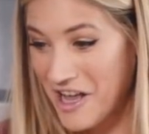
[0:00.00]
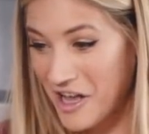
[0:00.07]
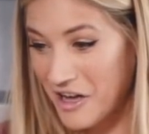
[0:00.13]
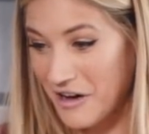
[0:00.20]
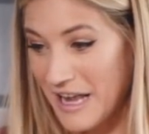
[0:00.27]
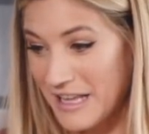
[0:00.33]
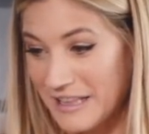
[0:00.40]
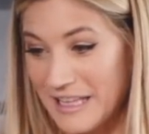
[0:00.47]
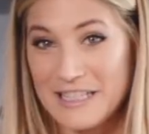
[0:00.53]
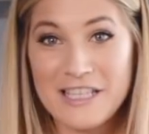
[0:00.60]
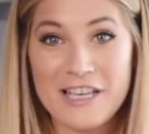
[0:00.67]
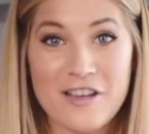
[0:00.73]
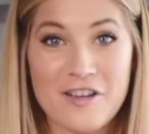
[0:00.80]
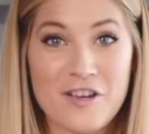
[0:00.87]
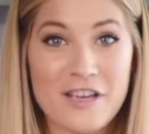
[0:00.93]
All right, let's
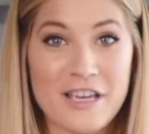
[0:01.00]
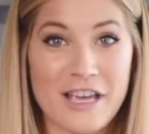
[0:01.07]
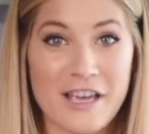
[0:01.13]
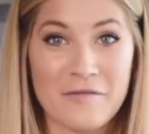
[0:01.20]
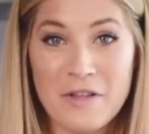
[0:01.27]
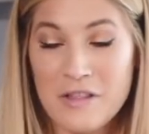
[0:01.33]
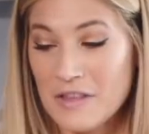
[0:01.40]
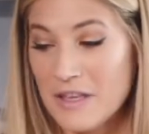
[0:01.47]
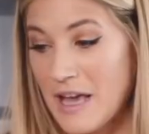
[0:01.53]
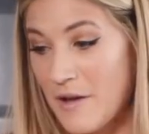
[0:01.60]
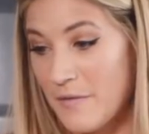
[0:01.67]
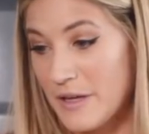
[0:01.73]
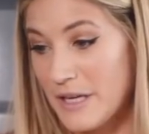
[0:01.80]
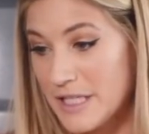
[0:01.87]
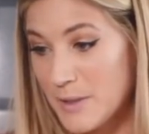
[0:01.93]
get cooking. The
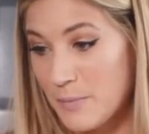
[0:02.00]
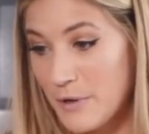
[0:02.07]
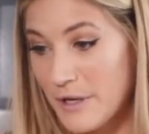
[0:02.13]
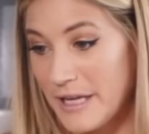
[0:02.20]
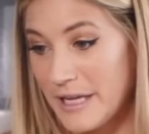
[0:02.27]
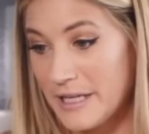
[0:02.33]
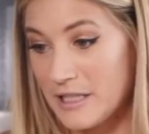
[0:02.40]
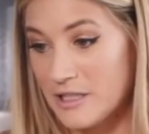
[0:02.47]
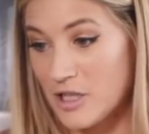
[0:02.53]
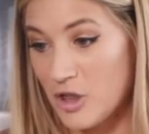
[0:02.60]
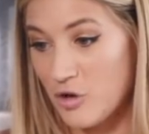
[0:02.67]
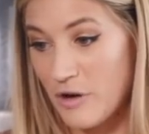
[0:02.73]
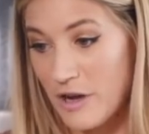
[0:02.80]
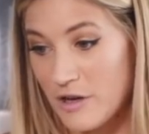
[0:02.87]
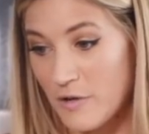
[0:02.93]
oven is preheated to
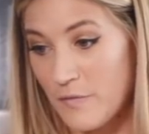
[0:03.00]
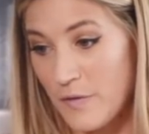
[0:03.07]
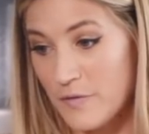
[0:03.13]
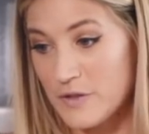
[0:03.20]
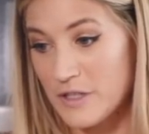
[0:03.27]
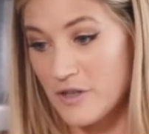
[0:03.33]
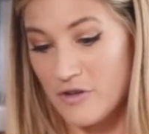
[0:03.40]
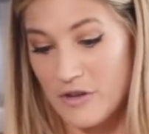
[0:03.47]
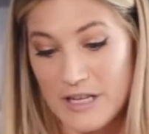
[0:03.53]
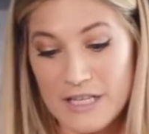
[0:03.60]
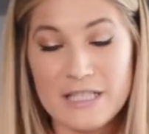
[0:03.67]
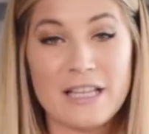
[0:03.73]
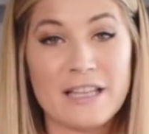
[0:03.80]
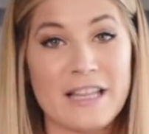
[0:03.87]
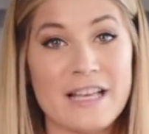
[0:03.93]
350
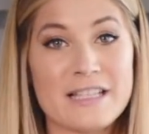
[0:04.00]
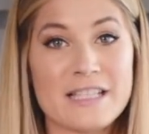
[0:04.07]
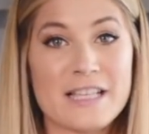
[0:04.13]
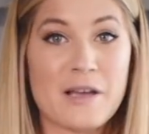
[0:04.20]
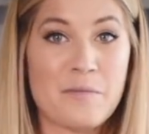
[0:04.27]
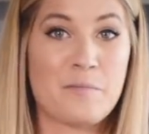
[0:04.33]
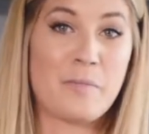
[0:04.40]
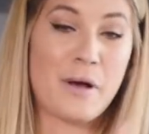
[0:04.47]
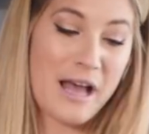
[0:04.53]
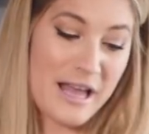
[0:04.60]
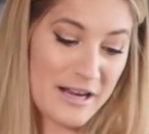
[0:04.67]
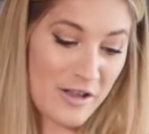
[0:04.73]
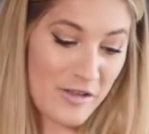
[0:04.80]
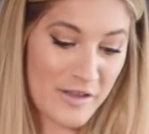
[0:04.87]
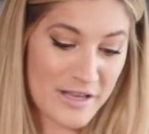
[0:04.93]
degrees. Let's
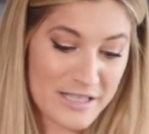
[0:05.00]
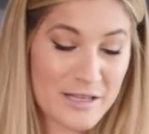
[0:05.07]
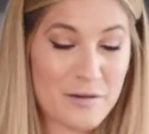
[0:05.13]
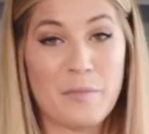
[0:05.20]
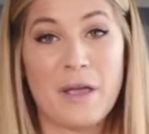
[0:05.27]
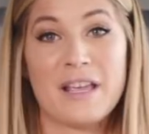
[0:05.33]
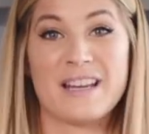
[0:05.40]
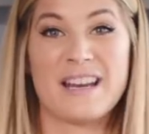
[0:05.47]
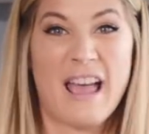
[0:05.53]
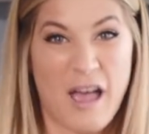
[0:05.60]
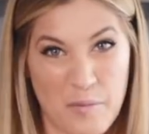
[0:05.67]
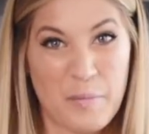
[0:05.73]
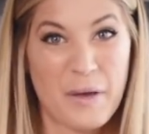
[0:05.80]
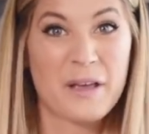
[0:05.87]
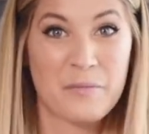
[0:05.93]
combine all this and make an
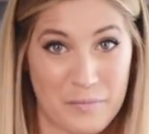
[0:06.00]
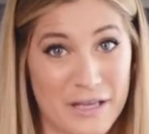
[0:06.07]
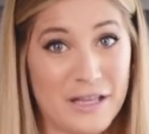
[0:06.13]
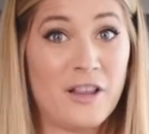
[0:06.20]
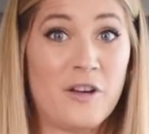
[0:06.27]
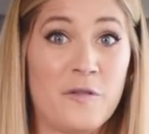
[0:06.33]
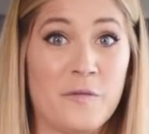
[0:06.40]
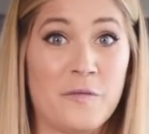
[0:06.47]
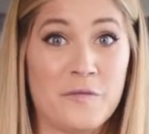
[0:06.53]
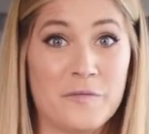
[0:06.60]
epic meatloaf.